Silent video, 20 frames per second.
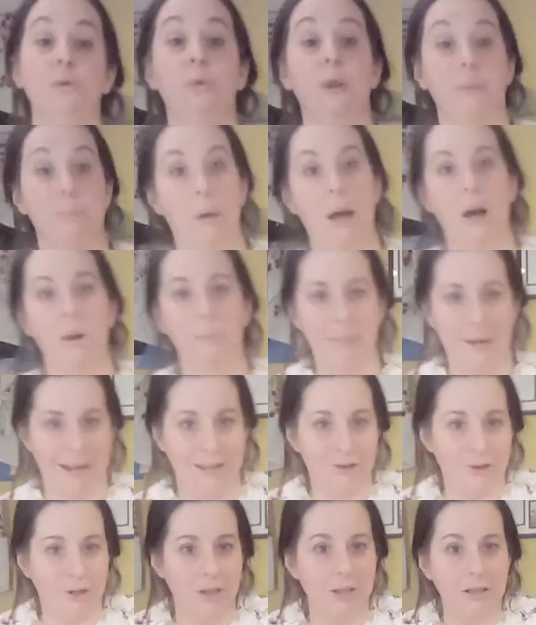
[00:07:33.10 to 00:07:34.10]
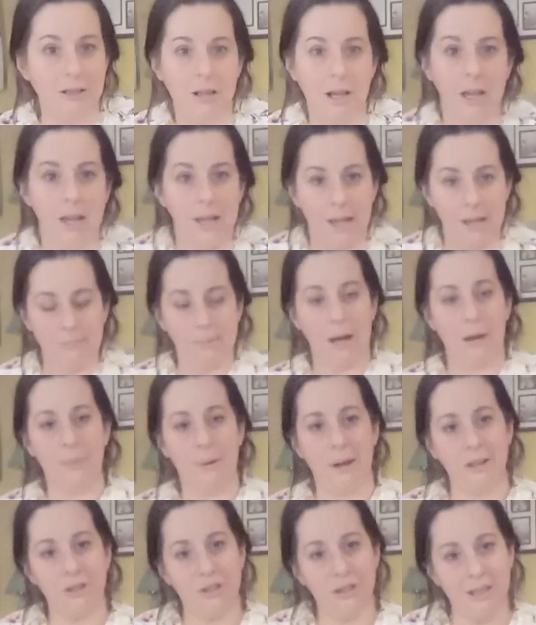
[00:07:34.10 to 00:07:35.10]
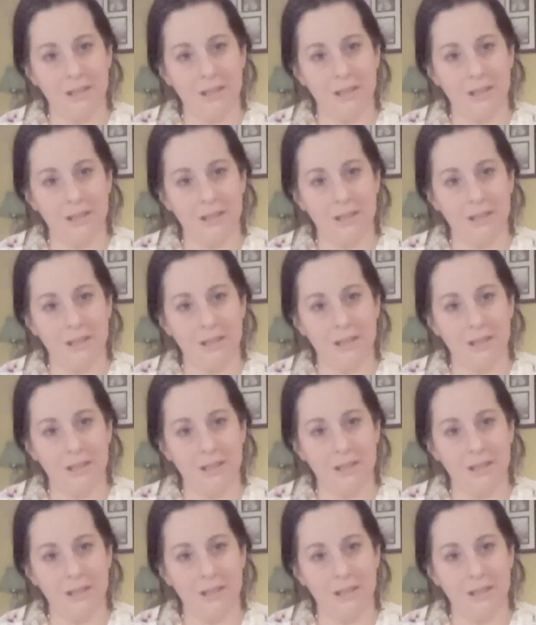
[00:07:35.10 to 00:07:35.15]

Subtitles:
with palpation, and palpation